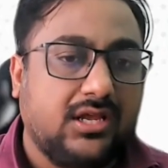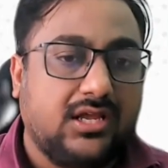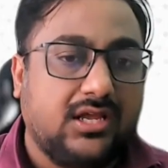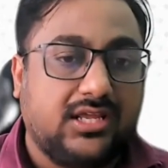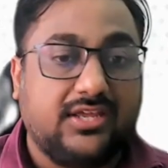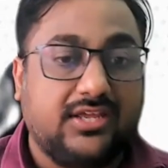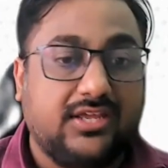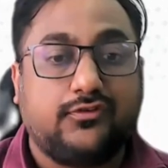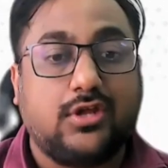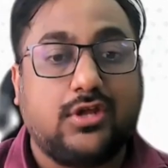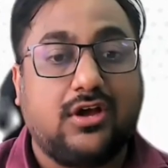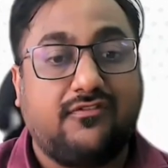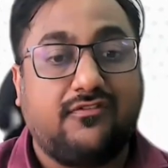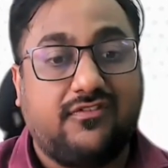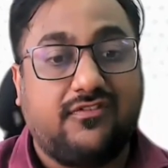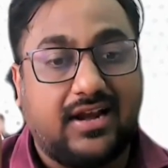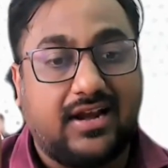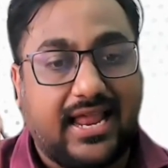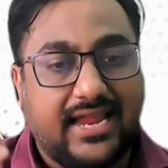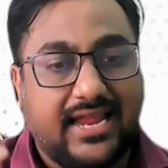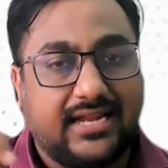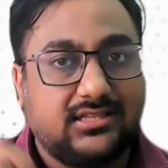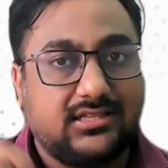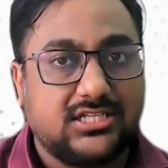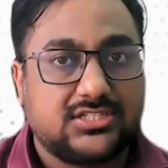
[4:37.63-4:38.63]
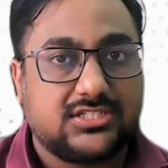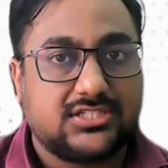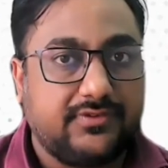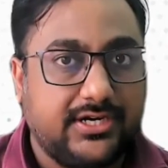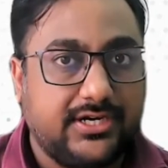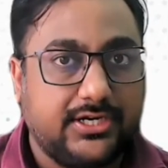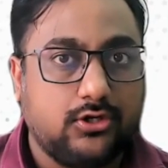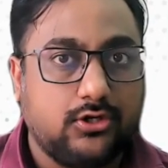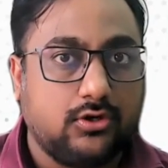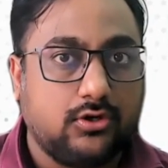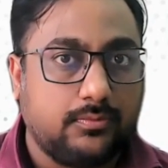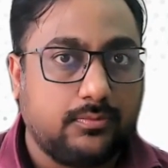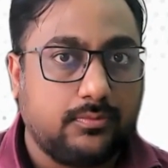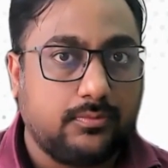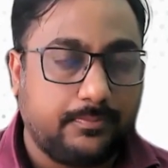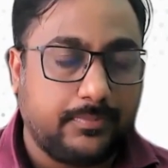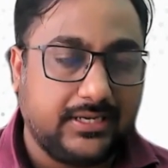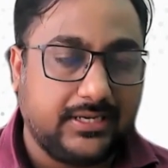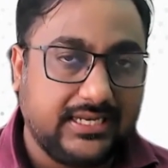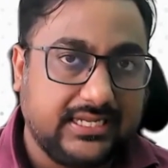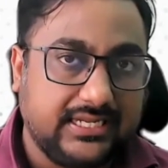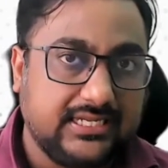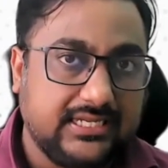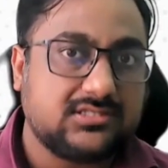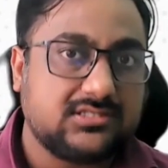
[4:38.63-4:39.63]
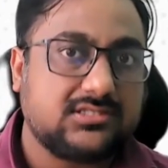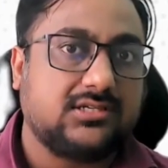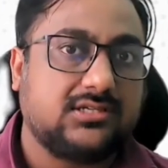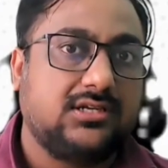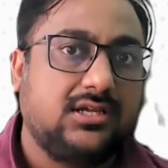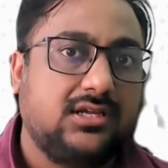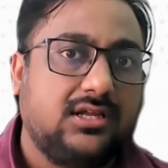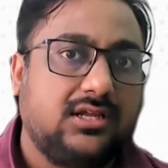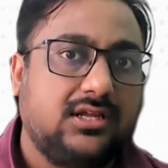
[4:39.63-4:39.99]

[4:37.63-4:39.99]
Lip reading: If you have liked this video, please